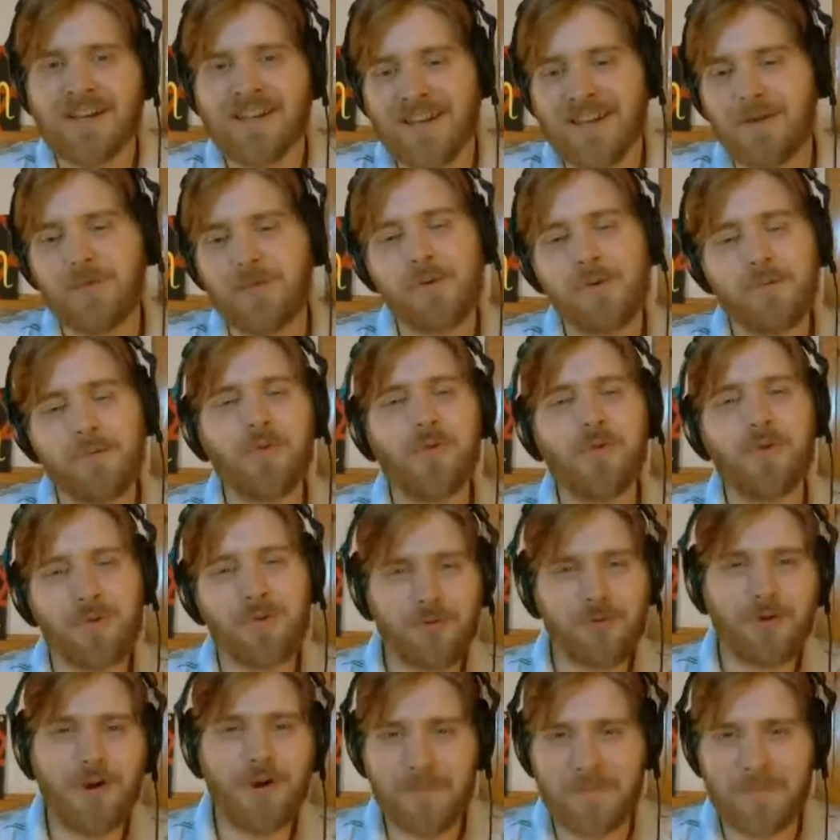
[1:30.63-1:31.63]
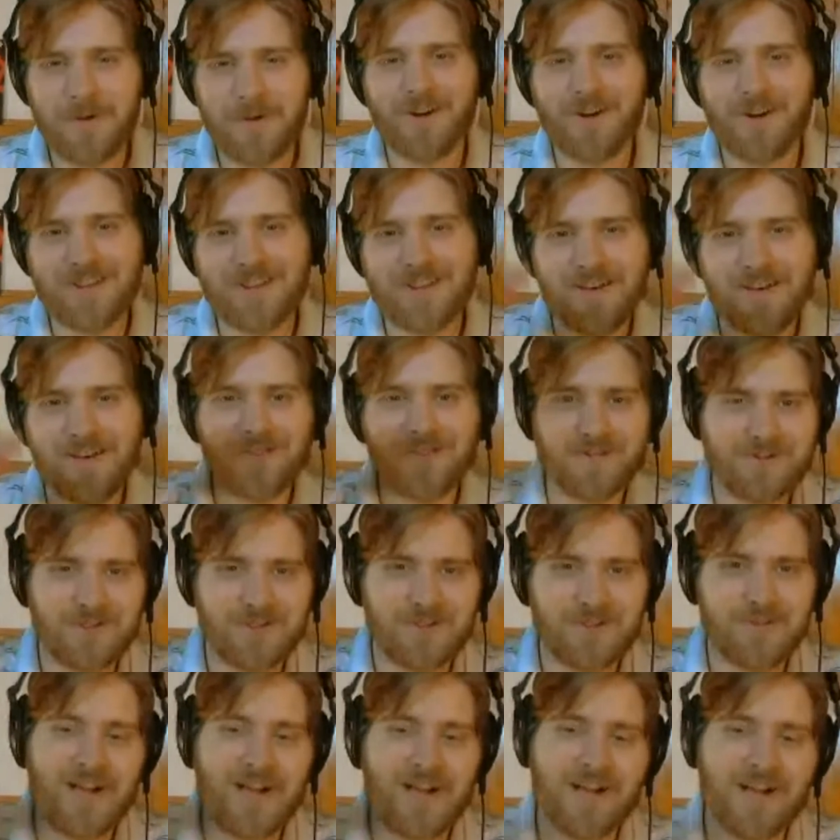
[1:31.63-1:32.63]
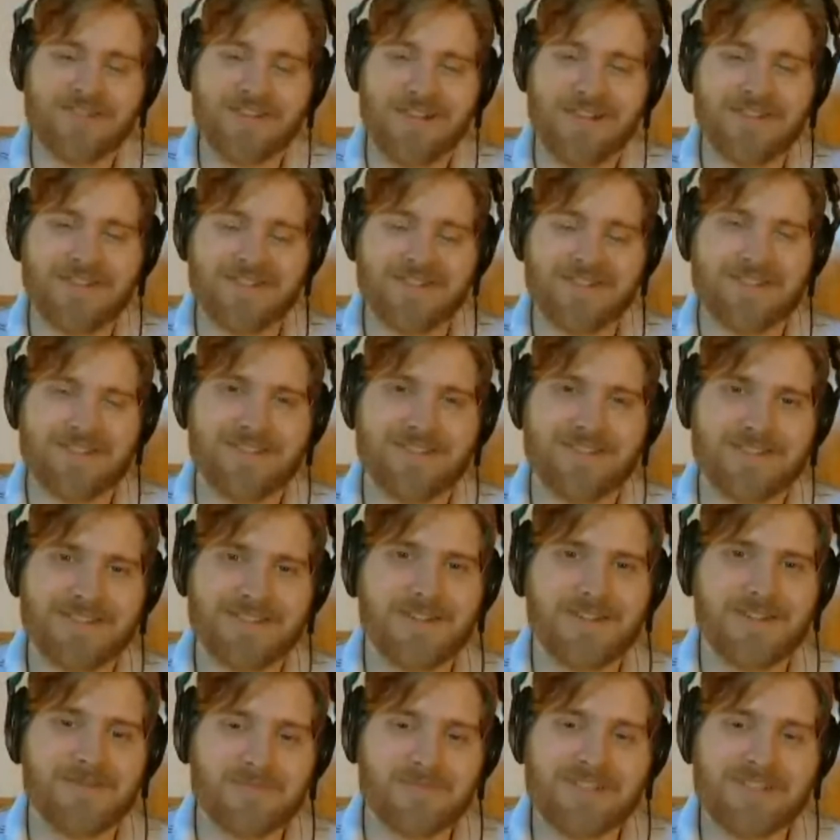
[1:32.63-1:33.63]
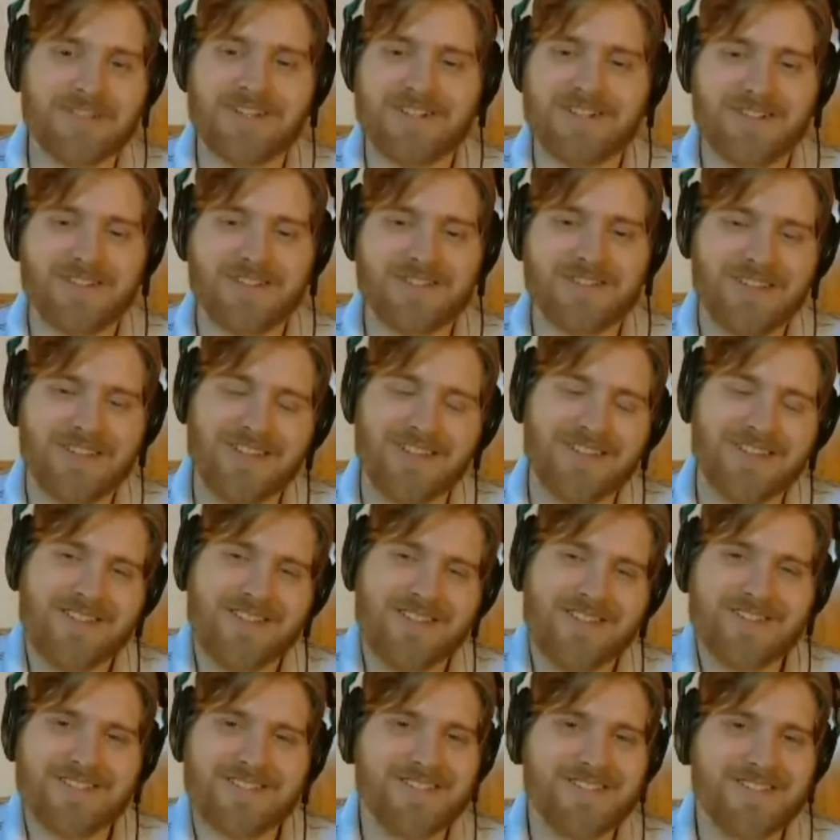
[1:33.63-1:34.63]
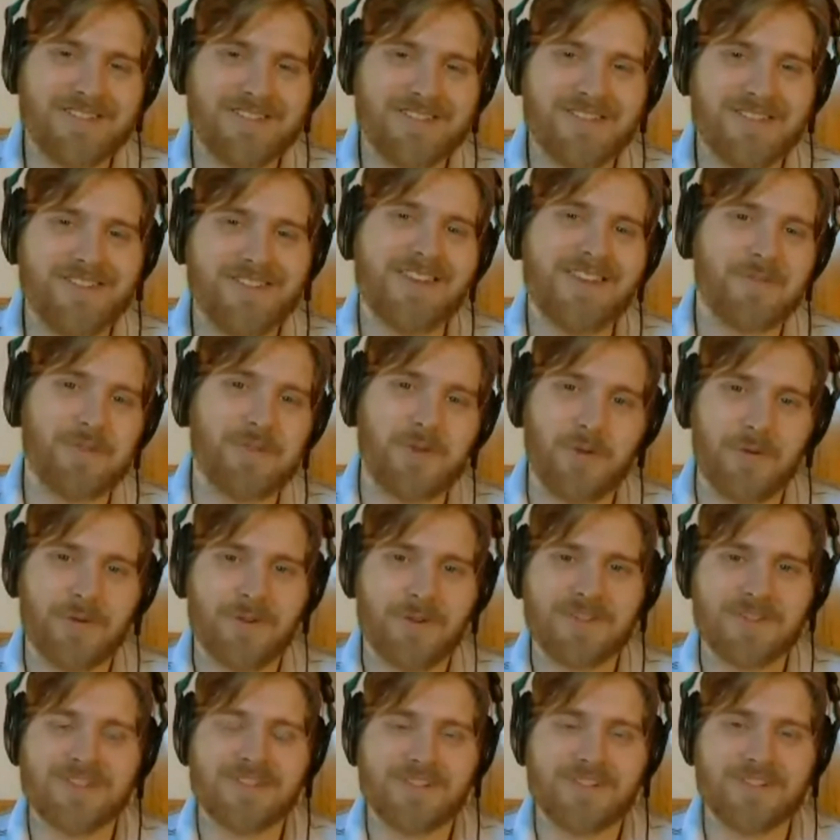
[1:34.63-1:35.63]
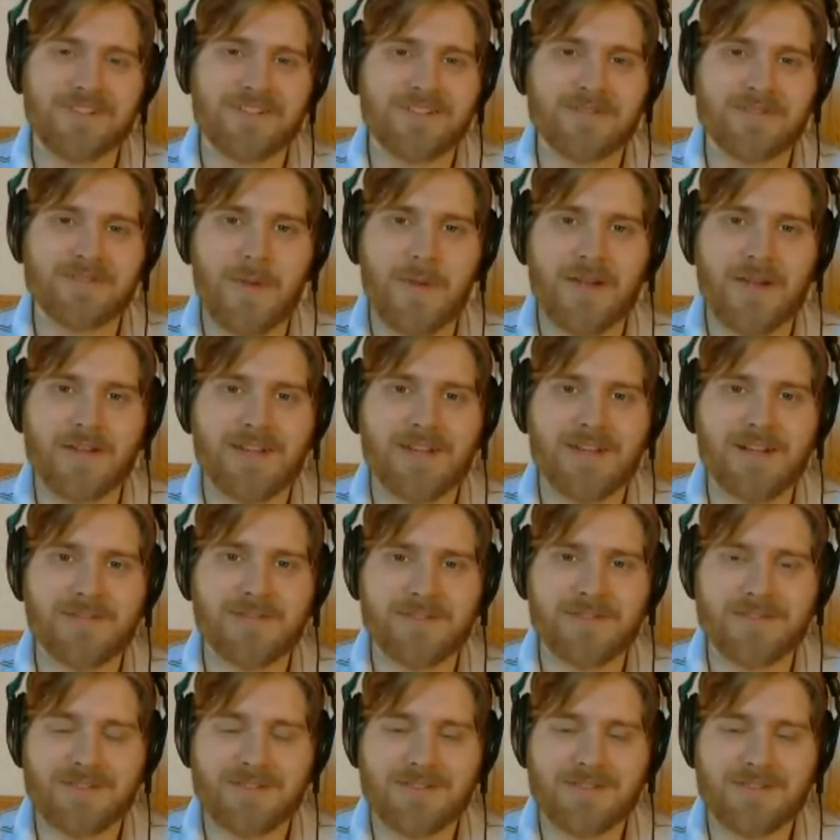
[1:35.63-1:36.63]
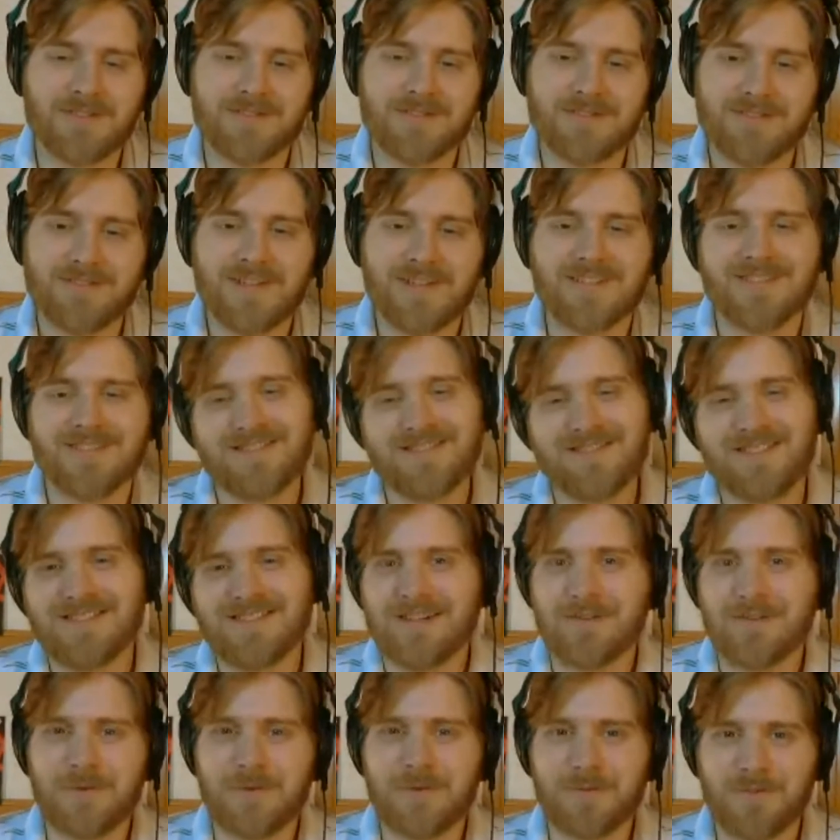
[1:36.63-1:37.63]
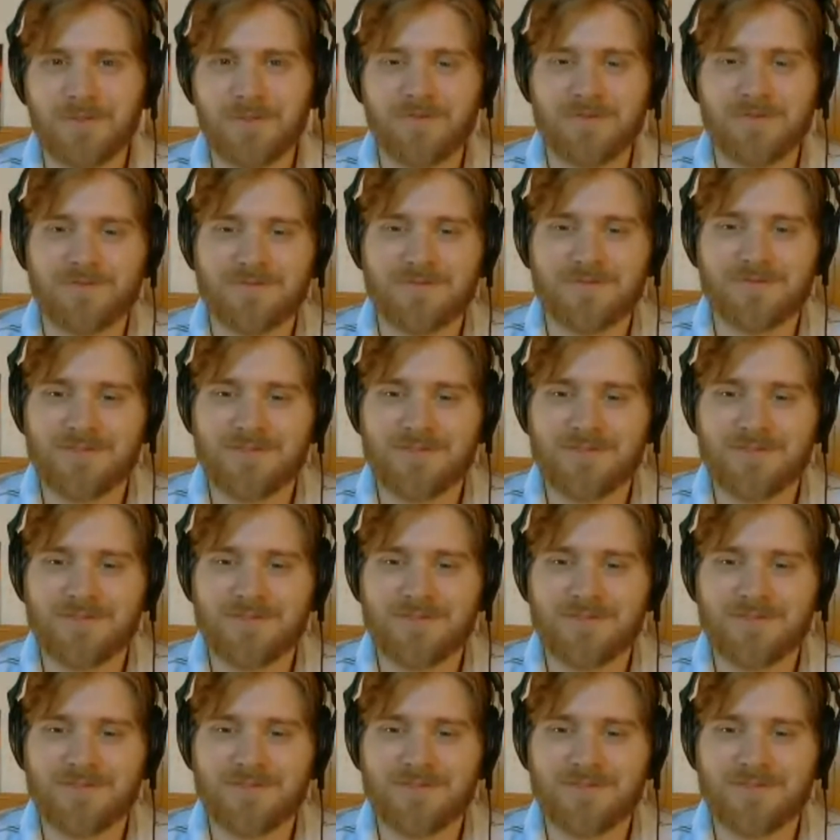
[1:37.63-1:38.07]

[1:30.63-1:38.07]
Yeah, we're we're, we're upping our level of Chewbacca Chainsaws up. You know, you just you never know what to expect out of us. That's that's how we roll.